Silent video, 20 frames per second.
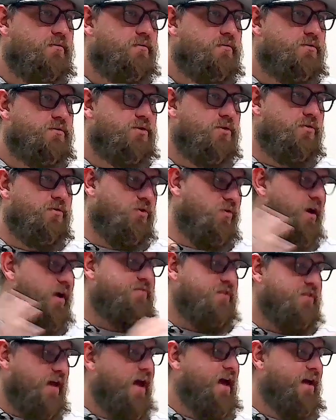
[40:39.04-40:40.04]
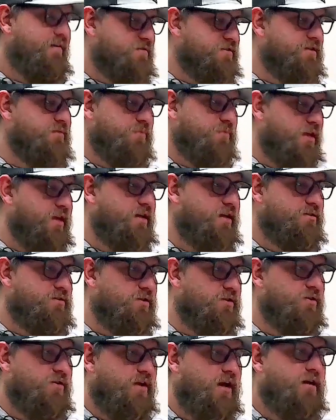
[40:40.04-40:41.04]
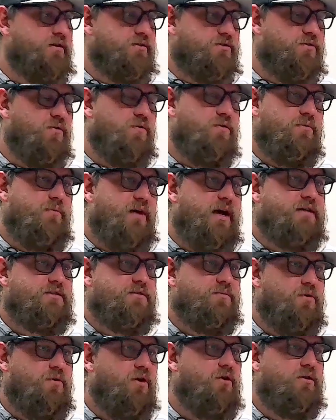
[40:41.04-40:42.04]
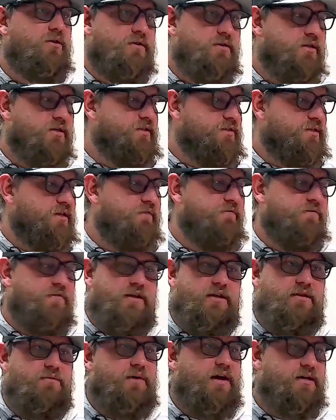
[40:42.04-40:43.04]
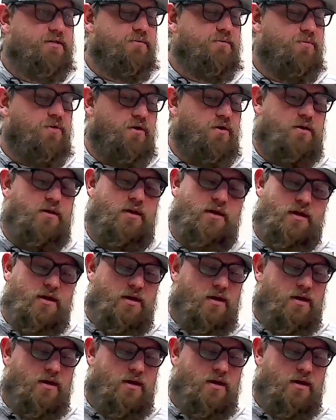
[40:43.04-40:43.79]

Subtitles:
So you have to have some kids learn how to score the basketball or at least defend the basketball.